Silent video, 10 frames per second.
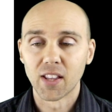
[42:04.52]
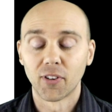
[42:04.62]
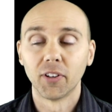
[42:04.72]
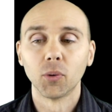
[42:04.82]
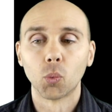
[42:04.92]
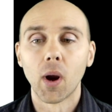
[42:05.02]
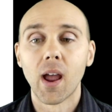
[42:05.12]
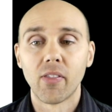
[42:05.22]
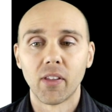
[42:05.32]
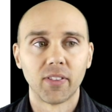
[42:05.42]
it's very
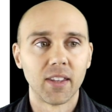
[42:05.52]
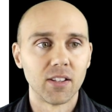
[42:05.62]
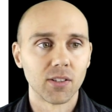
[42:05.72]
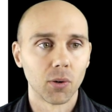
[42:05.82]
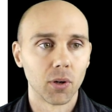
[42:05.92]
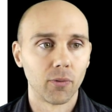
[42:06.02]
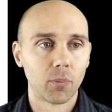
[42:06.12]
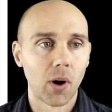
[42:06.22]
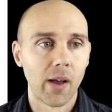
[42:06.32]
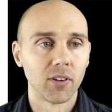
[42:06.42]
rare that these sort
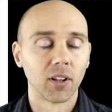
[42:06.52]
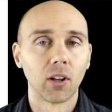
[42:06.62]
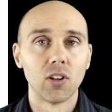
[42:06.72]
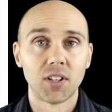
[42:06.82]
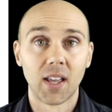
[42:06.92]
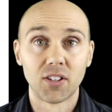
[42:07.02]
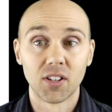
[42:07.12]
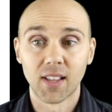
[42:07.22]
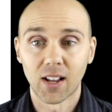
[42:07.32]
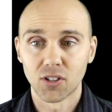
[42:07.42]
of private
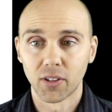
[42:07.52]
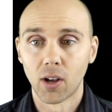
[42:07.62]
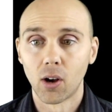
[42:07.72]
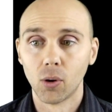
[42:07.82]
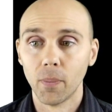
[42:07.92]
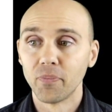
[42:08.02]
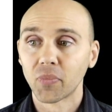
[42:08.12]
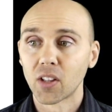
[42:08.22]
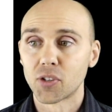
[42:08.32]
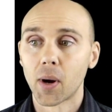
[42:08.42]
negotiations actually hold.
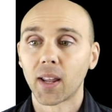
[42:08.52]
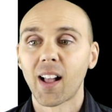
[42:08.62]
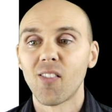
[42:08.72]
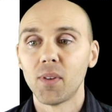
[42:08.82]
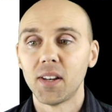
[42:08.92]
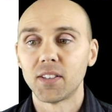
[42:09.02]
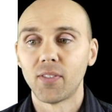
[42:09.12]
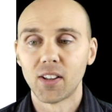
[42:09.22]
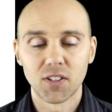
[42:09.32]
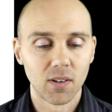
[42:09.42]
Direct government
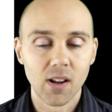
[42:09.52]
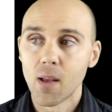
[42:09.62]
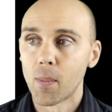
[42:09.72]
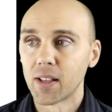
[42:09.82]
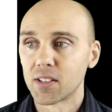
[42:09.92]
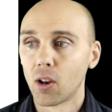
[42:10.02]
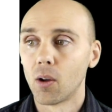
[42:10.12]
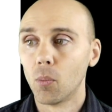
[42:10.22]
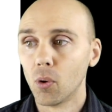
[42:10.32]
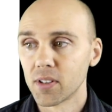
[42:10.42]
intervention makes a
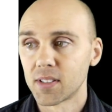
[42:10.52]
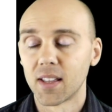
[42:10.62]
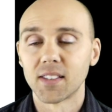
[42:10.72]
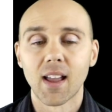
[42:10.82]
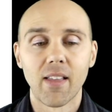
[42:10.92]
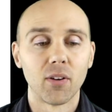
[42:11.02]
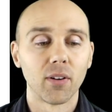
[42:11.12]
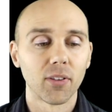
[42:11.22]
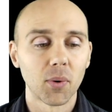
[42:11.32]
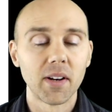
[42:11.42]
lot more sense, and
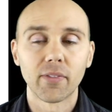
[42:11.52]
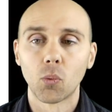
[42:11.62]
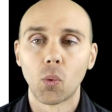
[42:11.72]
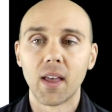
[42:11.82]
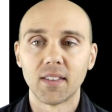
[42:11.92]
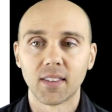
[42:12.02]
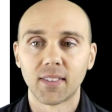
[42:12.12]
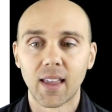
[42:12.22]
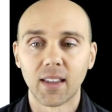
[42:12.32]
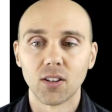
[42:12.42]
there are three different ways
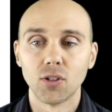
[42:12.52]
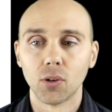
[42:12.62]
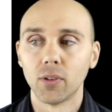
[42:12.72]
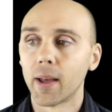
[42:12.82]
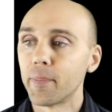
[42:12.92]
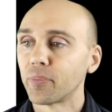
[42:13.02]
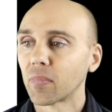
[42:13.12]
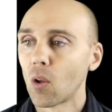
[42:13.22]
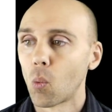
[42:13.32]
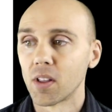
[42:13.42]
that they can do that.
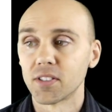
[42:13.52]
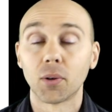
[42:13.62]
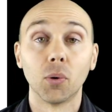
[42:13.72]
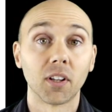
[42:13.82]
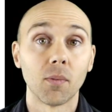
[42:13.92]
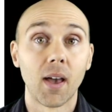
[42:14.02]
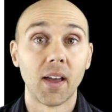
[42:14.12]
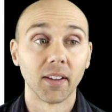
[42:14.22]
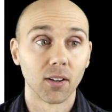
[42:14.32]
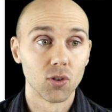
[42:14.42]
One's called
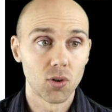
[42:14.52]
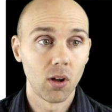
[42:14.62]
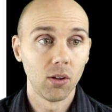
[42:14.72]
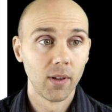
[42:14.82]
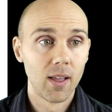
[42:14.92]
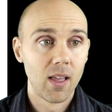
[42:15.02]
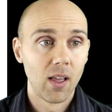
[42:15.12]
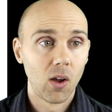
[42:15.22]
command and control,